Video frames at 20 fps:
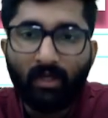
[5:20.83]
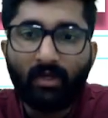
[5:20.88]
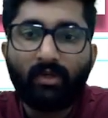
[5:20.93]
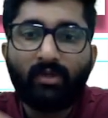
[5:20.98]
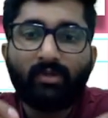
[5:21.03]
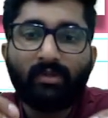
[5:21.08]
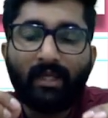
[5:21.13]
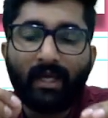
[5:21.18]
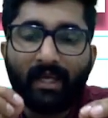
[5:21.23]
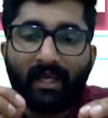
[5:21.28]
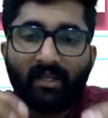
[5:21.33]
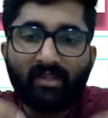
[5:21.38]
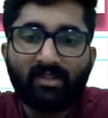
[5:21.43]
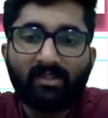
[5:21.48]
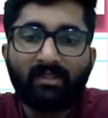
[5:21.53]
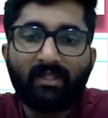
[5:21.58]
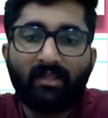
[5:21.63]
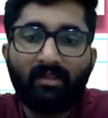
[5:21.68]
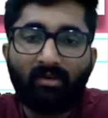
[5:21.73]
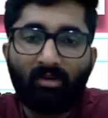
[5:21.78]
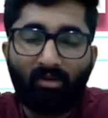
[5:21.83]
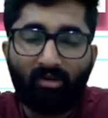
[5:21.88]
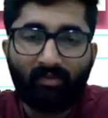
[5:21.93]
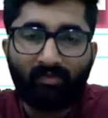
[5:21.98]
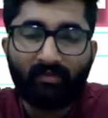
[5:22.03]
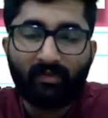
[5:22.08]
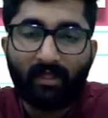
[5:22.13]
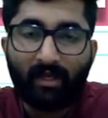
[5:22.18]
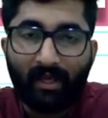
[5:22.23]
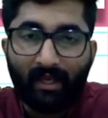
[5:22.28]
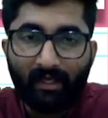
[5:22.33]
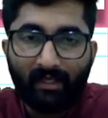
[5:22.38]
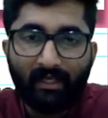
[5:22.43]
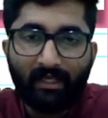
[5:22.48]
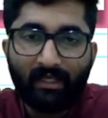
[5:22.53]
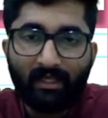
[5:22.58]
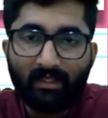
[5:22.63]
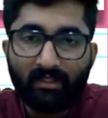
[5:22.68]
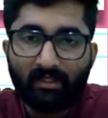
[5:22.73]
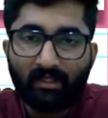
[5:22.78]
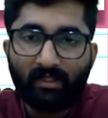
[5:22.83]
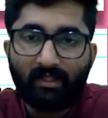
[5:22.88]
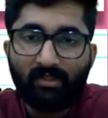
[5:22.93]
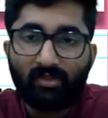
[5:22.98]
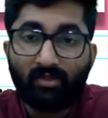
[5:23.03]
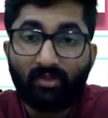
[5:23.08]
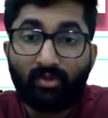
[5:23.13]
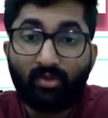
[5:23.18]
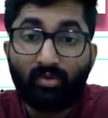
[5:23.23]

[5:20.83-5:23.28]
To the extent of the agriculturist,